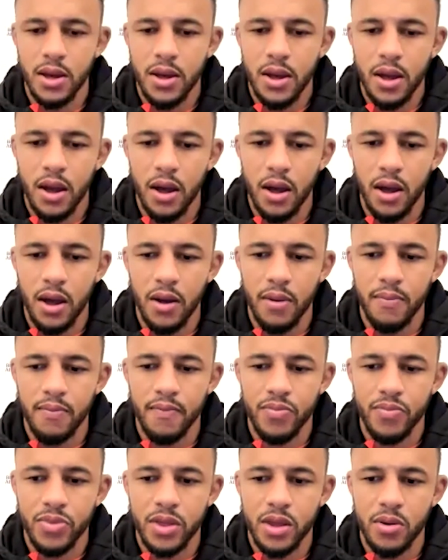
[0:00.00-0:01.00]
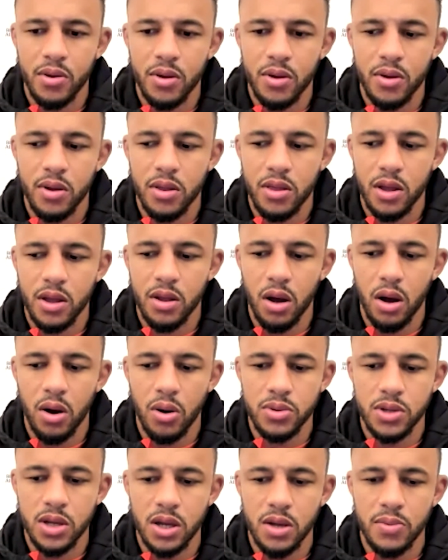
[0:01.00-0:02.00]
I think the whole
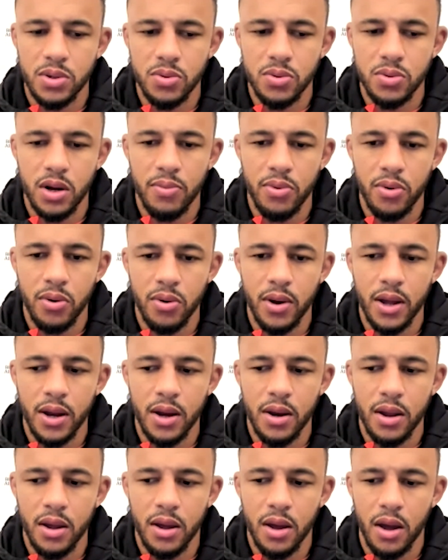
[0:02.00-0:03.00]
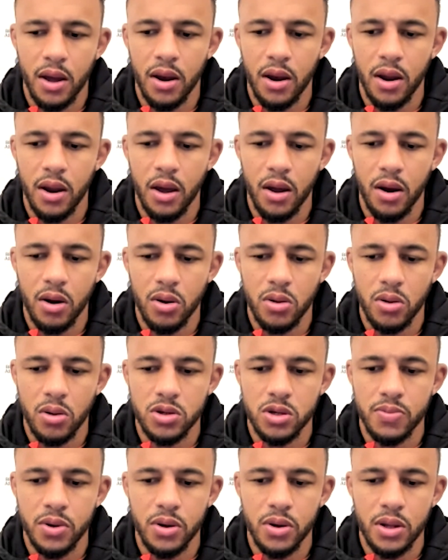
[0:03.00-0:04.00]
team has really brought in and
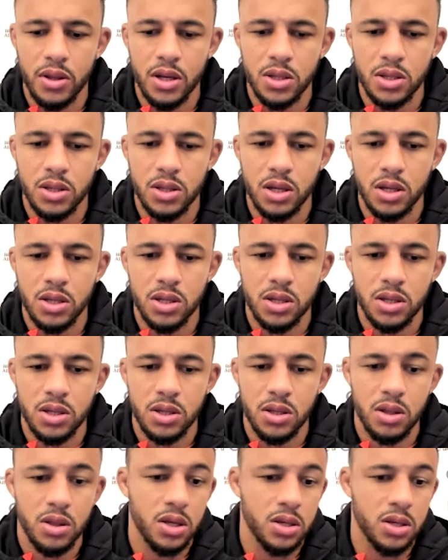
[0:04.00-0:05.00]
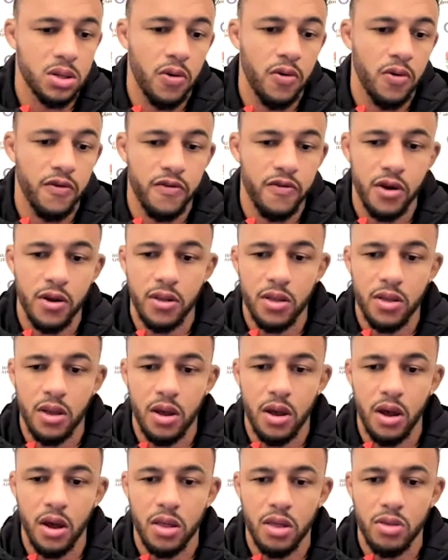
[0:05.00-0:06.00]
contributed this whole three,
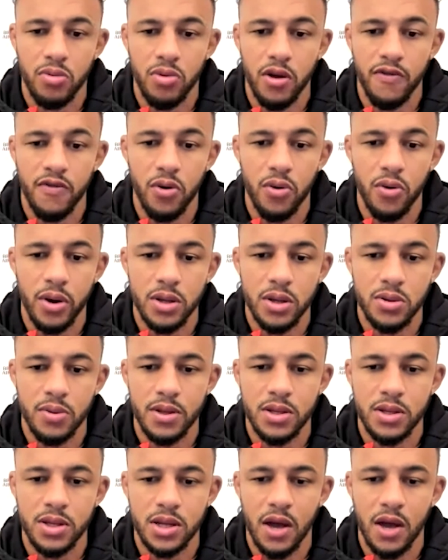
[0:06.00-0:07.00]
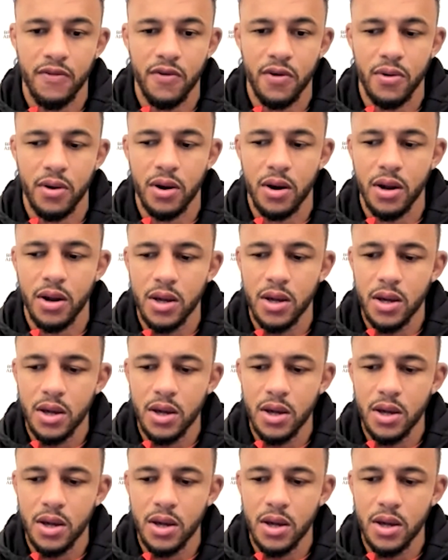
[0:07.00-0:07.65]
4 weeks we've been together, and